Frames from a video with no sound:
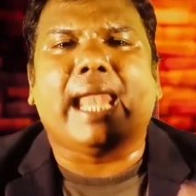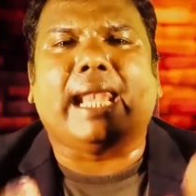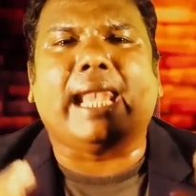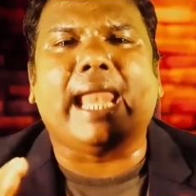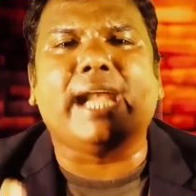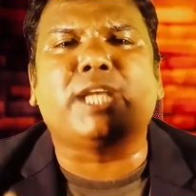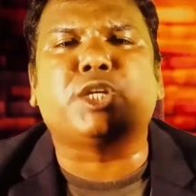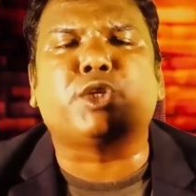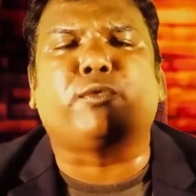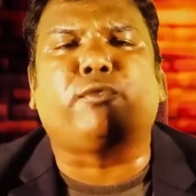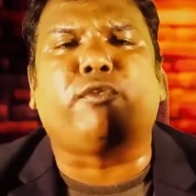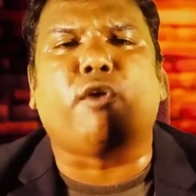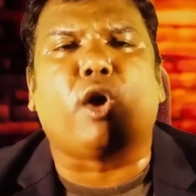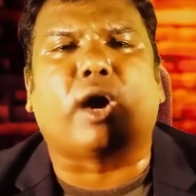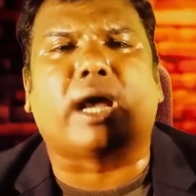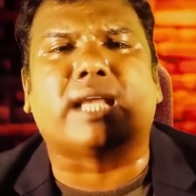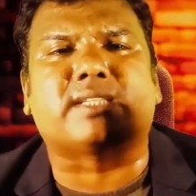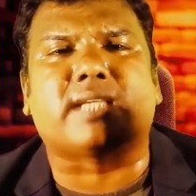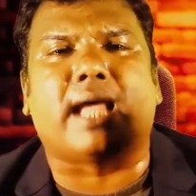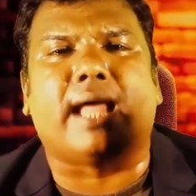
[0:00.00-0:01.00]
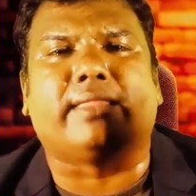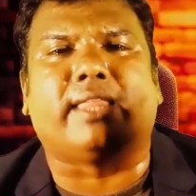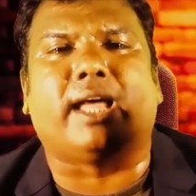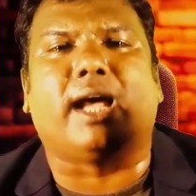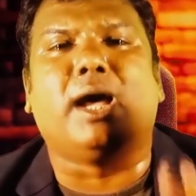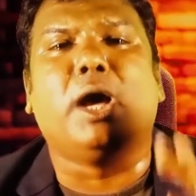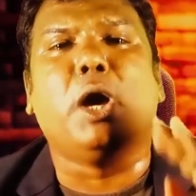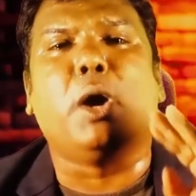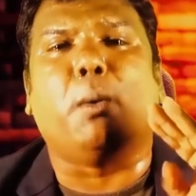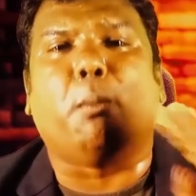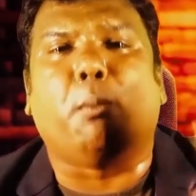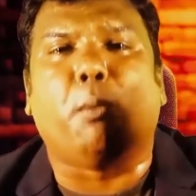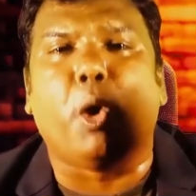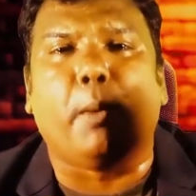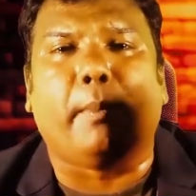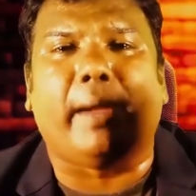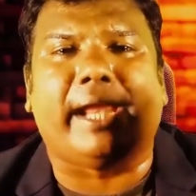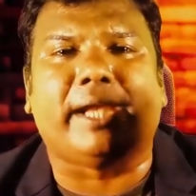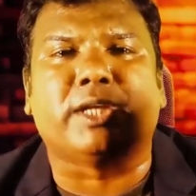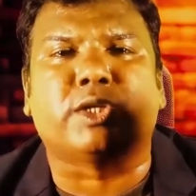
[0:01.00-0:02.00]
Let's focus on the
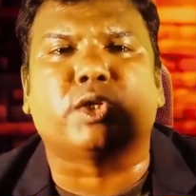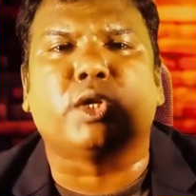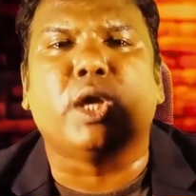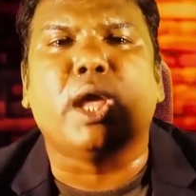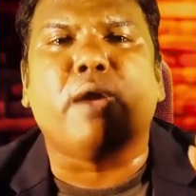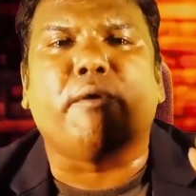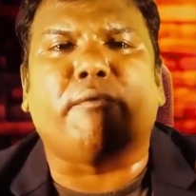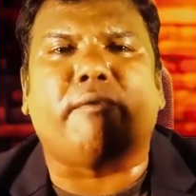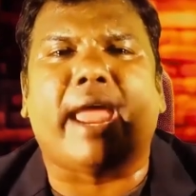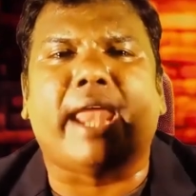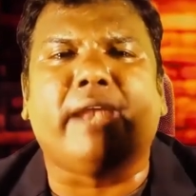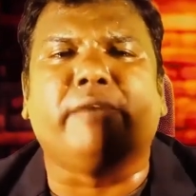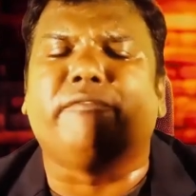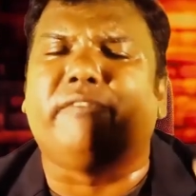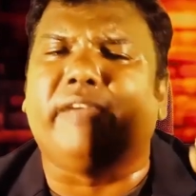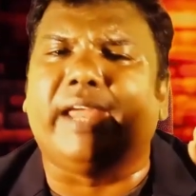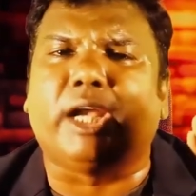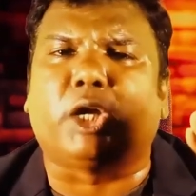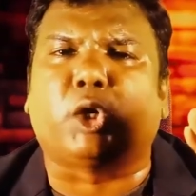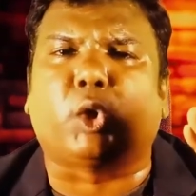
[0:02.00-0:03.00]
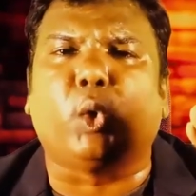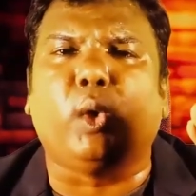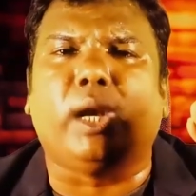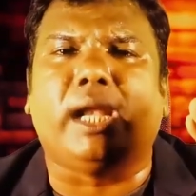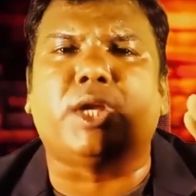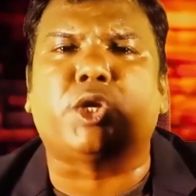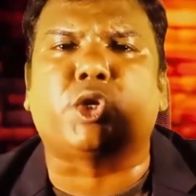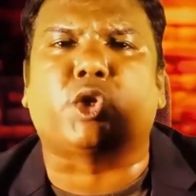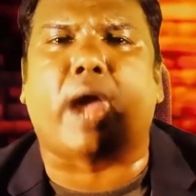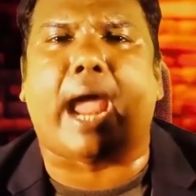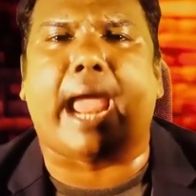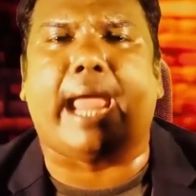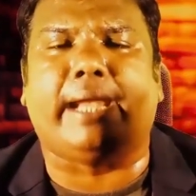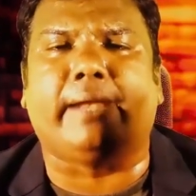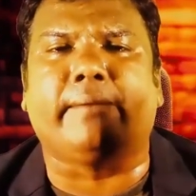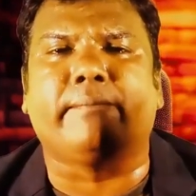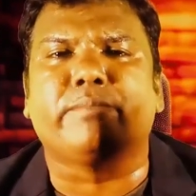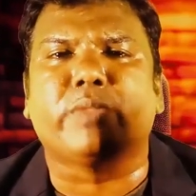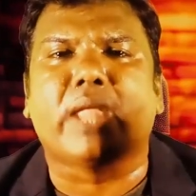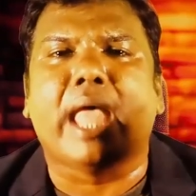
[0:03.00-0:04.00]
moments when we truly
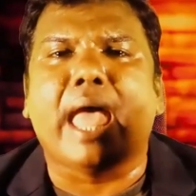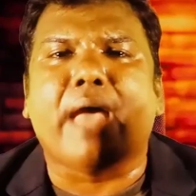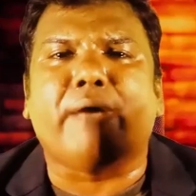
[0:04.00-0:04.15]
shine,